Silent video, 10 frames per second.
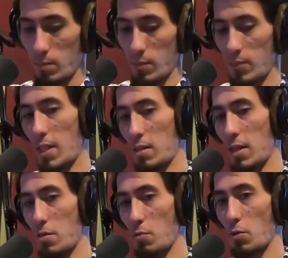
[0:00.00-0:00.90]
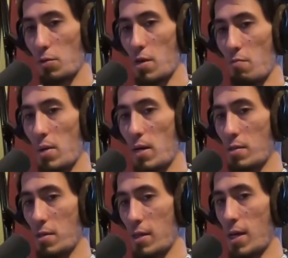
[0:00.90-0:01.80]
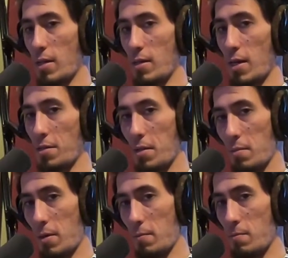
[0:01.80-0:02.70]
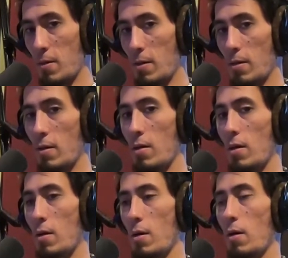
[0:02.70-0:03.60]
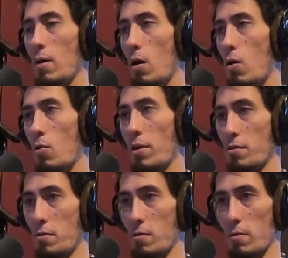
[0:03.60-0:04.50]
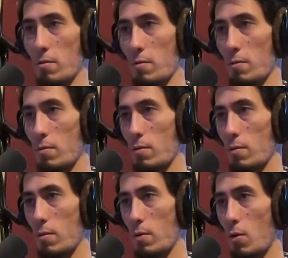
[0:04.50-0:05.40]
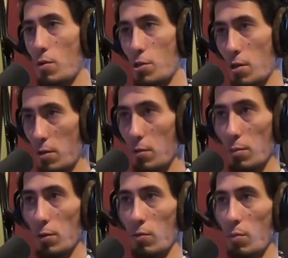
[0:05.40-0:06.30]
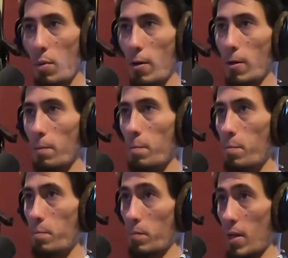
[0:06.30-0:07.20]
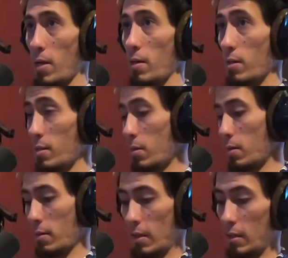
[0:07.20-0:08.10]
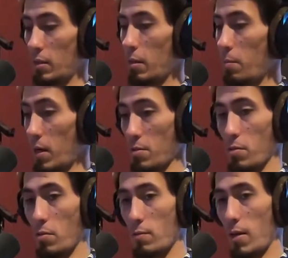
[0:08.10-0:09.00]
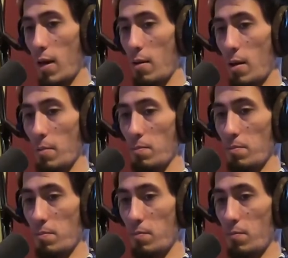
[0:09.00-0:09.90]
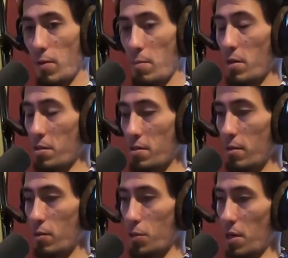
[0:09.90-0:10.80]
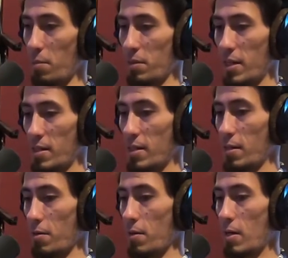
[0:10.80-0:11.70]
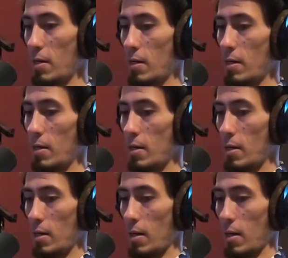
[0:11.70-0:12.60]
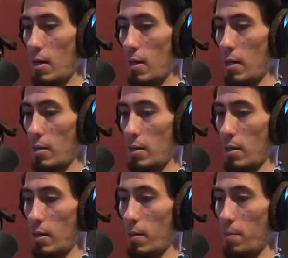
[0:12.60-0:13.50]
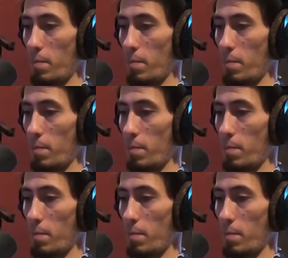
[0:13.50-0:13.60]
That's a real tough balance to get, and that's something I'm always trying to improve upon. And it's a puzzle, and I'm very much still trying to put that together. And that